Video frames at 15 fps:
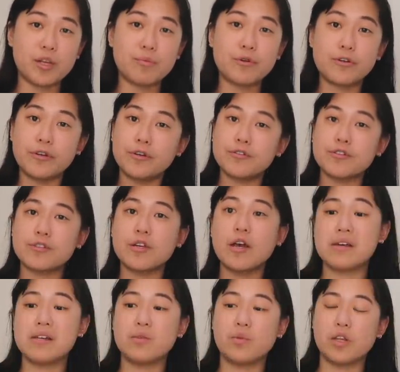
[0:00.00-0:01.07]
to produce
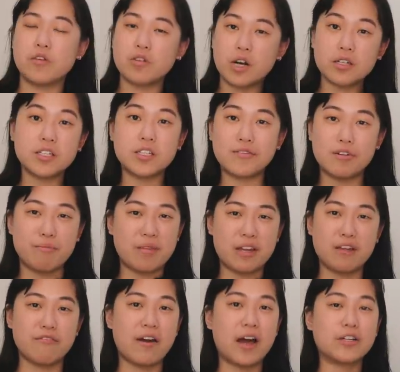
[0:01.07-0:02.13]
because when you talk to different
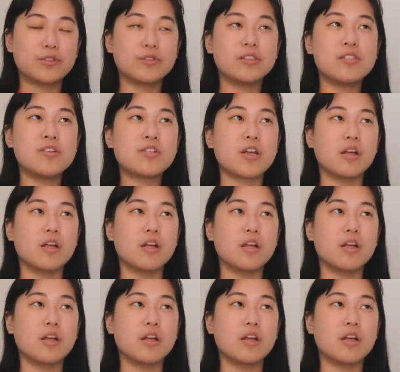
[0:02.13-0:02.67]
manufacturers,